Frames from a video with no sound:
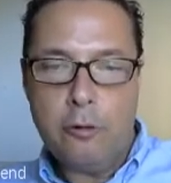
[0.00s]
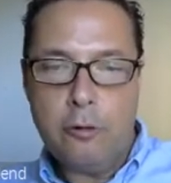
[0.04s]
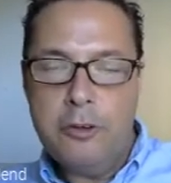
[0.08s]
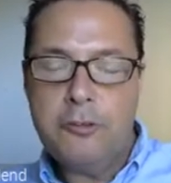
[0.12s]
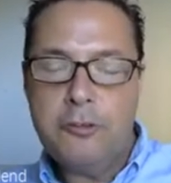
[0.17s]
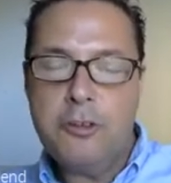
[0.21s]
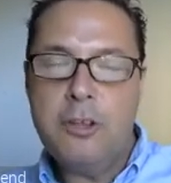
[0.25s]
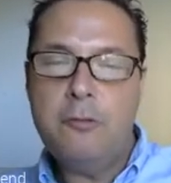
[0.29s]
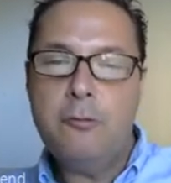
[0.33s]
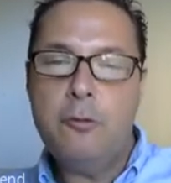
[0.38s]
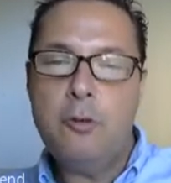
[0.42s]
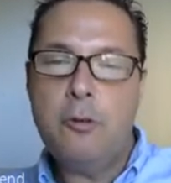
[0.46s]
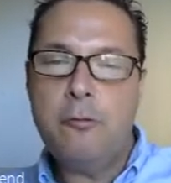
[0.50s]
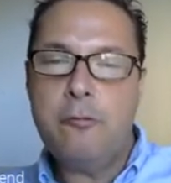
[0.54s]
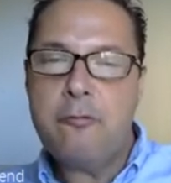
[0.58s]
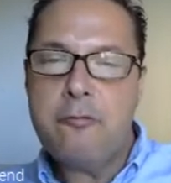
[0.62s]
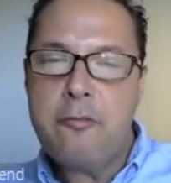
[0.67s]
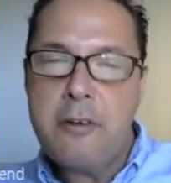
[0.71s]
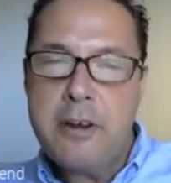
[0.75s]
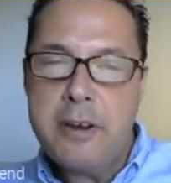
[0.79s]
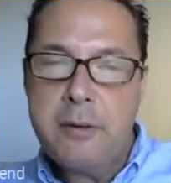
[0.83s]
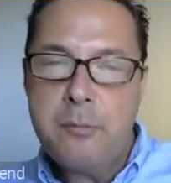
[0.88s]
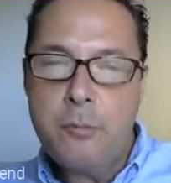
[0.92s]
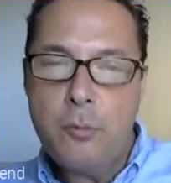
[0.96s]
or at least give you a
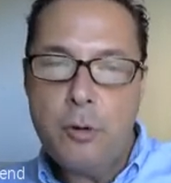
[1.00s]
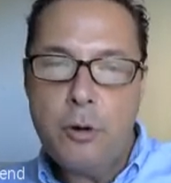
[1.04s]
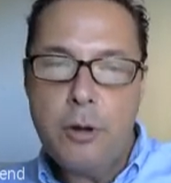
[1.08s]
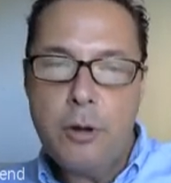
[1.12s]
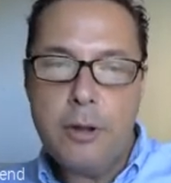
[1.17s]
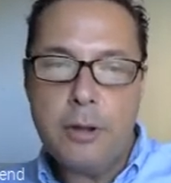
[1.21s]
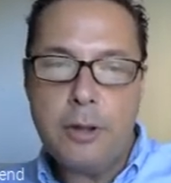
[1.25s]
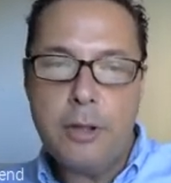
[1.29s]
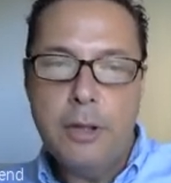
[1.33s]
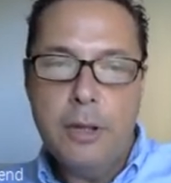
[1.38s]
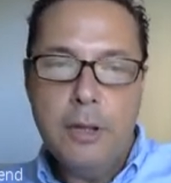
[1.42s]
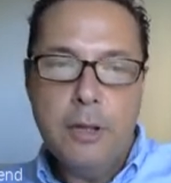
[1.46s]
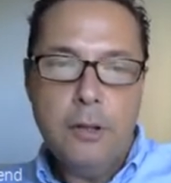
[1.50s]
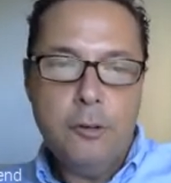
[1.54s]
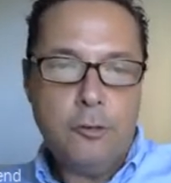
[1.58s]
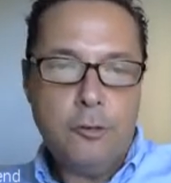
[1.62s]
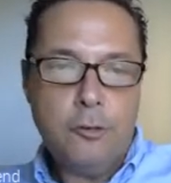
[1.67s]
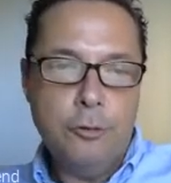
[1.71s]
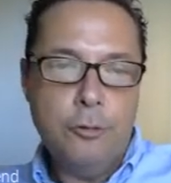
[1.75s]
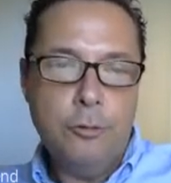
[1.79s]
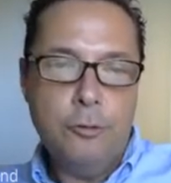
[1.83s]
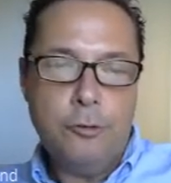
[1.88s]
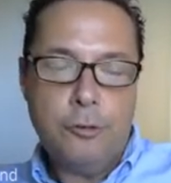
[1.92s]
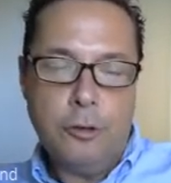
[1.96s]
framework
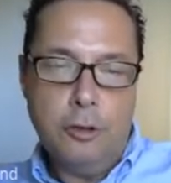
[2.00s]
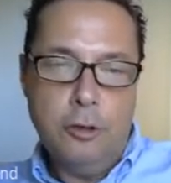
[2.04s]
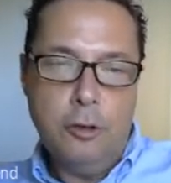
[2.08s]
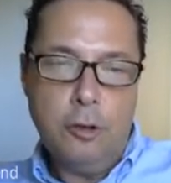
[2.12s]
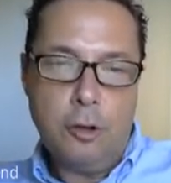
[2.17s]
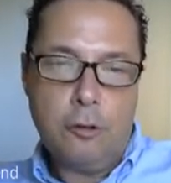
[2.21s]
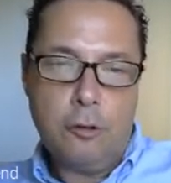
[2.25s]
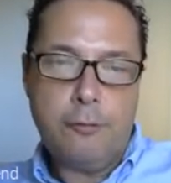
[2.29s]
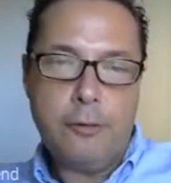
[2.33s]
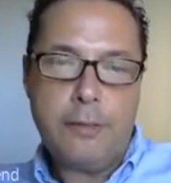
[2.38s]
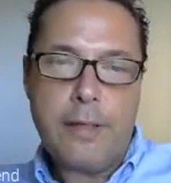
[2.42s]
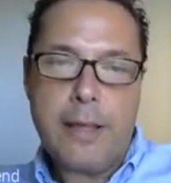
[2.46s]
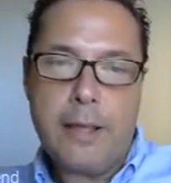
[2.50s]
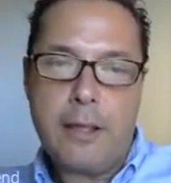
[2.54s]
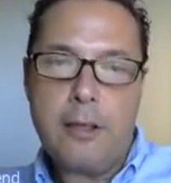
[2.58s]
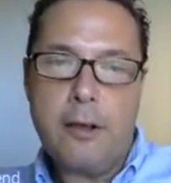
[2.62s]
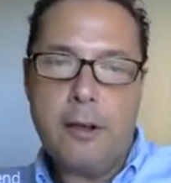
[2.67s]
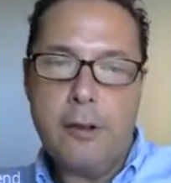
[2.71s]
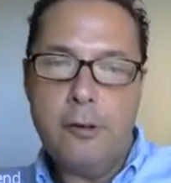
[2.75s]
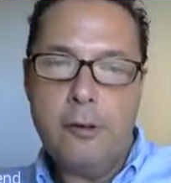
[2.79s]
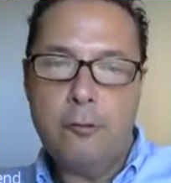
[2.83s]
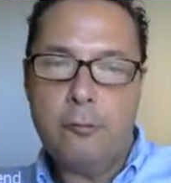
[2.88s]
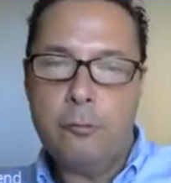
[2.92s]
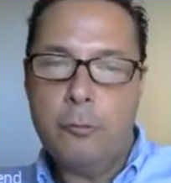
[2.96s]
to look for that
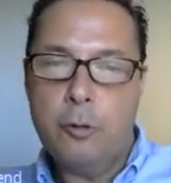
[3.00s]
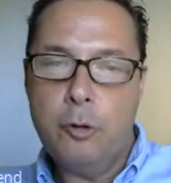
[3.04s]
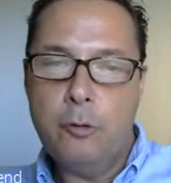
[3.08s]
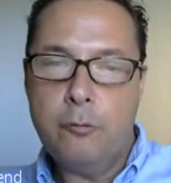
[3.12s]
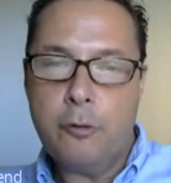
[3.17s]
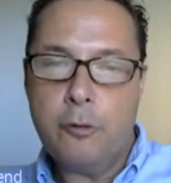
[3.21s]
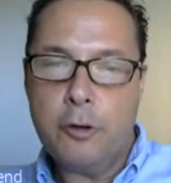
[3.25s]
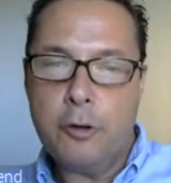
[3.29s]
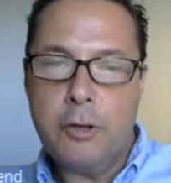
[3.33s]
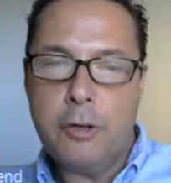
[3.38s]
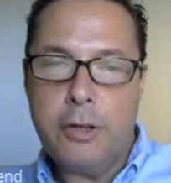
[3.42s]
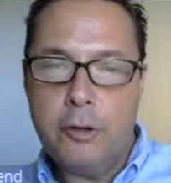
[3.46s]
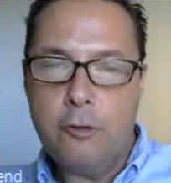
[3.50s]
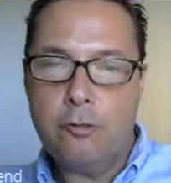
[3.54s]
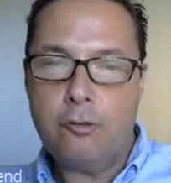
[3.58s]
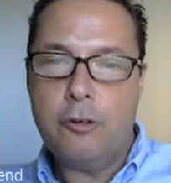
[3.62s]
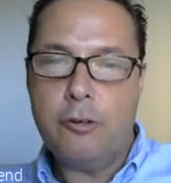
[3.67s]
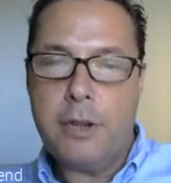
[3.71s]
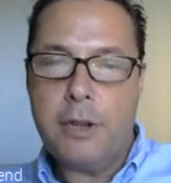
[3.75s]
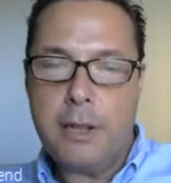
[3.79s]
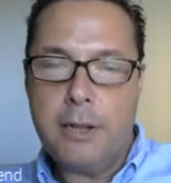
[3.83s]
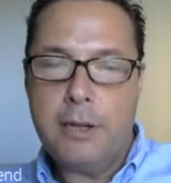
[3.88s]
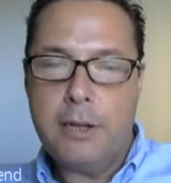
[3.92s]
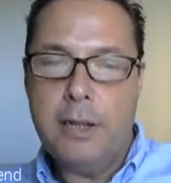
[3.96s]
kind of move on an
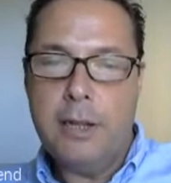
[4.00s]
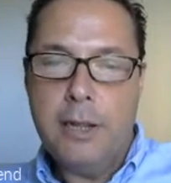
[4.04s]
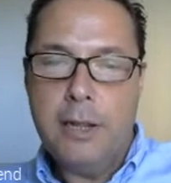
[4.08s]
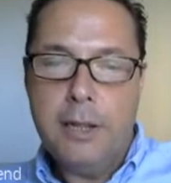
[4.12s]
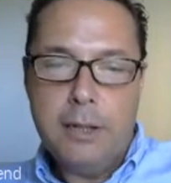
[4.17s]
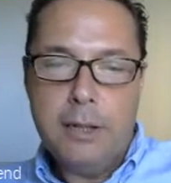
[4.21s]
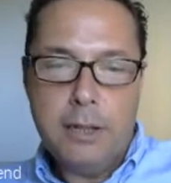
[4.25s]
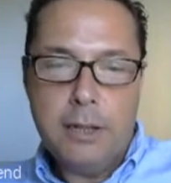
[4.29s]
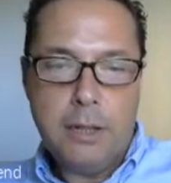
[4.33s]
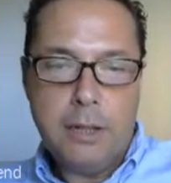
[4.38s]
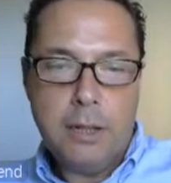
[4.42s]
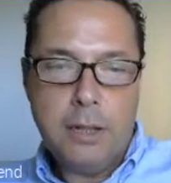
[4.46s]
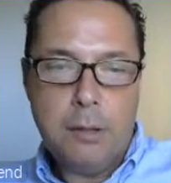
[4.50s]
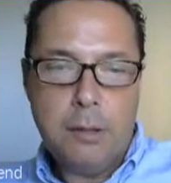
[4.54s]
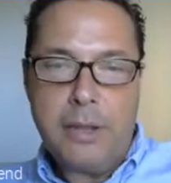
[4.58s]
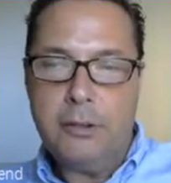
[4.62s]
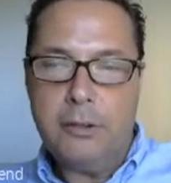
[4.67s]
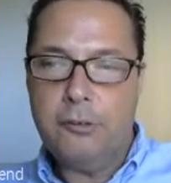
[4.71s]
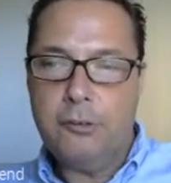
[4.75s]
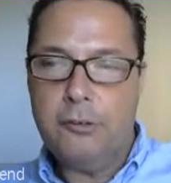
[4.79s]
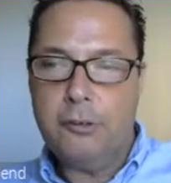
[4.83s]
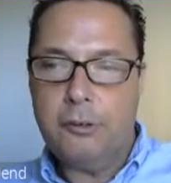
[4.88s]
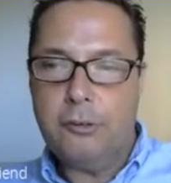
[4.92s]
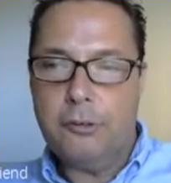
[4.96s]
intraday
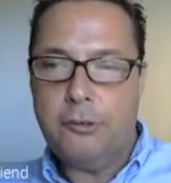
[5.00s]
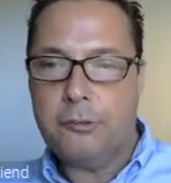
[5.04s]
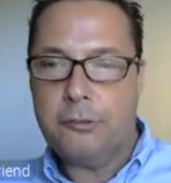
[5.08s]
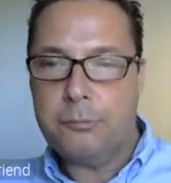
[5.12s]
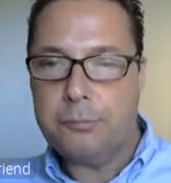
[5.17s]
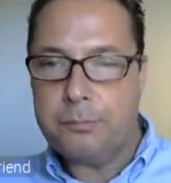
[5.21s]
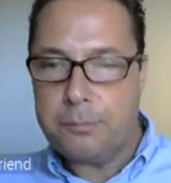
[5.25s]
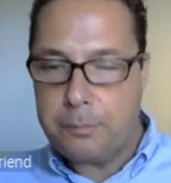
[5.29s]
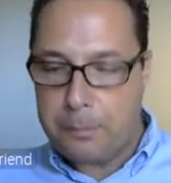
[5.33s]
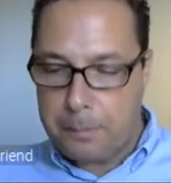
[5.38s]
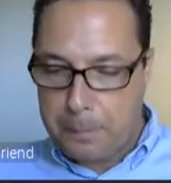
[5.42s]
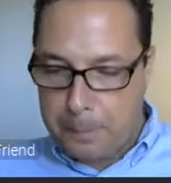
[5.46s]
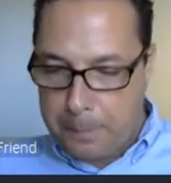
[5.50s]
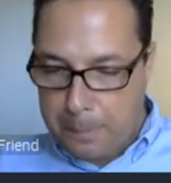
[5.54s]
basis.